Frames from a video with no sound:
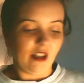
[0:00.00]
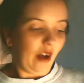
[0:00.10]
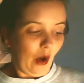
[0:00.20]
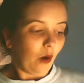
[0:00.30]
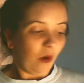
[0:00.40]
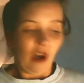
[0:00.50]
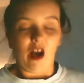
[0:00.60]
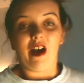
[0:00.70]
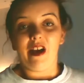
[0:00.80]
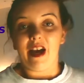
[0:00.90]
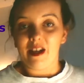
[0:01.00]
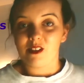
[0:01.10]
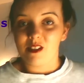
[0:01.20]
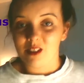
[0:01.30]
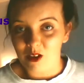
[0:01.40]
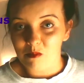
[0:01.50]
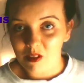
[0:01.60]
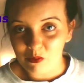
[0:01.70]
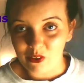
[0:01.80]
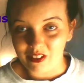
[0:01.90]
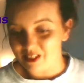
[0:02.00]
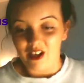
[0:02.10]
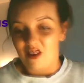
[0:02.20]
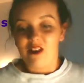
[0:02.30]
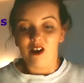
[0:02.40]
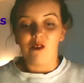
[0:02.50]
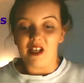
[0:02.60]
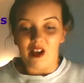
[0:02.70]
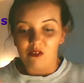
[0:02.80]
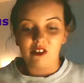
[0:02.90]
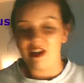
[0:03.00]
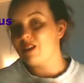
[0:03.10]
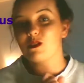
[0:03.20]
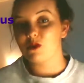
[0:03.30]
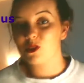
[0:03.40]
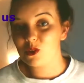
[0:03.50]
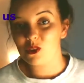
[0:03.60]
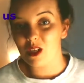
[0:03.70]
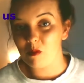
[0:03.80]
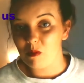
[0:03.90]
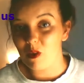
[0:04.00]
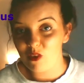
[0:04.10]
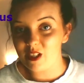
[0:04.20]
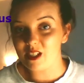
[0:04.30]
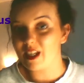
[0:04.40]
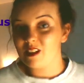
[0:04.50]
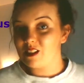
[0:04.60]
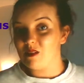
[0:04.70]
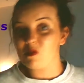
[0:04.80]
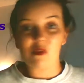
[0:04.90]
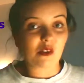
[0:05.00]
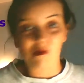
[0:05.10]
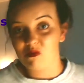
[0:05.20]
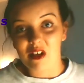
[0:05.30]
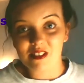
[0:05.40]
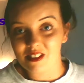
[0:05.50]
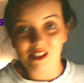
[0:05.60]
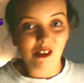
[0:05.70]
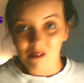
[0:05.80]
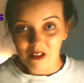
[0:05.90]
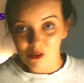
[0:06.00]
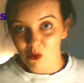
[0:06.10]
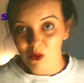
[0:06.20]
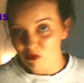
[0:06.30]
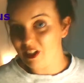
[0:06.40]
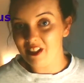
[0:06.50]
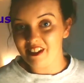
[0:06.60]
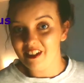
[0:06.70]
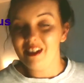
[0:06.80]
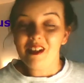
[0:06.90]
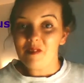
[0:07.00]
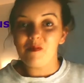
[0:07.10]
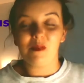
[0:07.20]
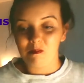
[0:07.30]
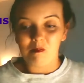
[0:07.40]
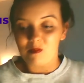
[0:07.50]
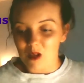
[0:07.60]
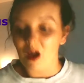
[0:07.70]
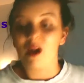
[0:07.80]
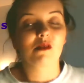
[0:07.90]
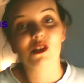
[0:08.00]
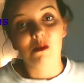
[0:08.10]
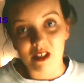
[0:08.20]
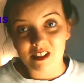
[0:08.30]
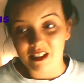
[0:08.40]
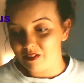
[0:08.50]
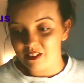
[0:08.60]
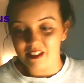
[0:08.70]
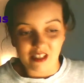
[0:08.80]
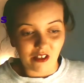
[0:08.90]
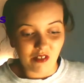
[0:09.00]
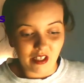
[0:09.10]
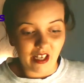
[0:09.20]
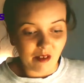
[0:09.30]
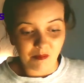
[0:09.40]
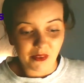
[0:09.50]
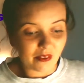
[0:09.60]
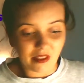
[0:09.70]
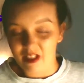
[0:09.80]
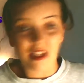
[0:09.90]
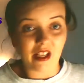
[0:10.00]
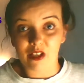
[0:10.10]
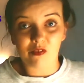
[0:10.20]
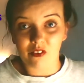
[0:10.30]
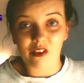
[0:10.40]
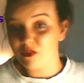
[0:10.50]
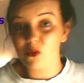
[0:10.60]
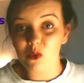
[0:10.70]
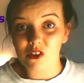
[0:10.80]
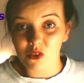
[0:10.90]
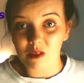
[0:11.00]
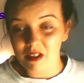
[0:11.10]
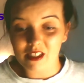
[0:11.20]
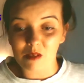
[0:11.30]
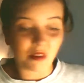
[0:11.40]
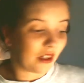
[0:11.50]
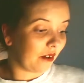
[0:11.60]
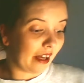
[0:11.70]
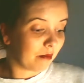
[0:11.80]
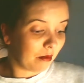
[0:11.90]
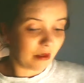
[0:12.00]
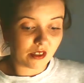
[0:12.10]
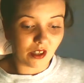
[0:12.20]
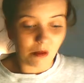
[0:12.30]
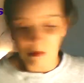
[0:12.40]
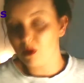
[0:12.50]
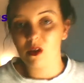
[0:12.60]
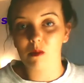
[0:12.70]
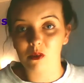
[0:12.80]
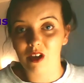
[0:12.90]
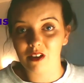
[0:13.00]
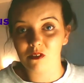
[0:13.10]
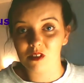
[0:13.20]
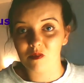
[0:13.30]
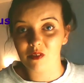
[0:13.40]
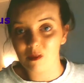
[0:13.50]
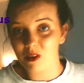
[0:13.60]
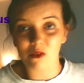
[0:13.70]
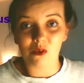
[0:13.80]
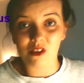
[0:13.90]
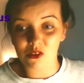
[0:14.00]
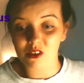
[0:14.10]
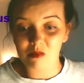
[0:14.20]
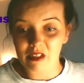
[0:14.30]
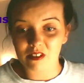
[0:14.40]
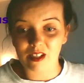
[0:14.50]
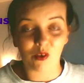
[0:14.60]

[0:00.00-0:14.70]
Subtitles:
Oh, I actually can't believe I'm doing this. I can't wait. I feel like I have someone to talk to now about my reading, except for some friends that don't enjoy reading. I am super excited for this. I really am. And if you all enjoy it, please let me know. And maybe we can start a book club online or something, and we can all enjoy some tales together.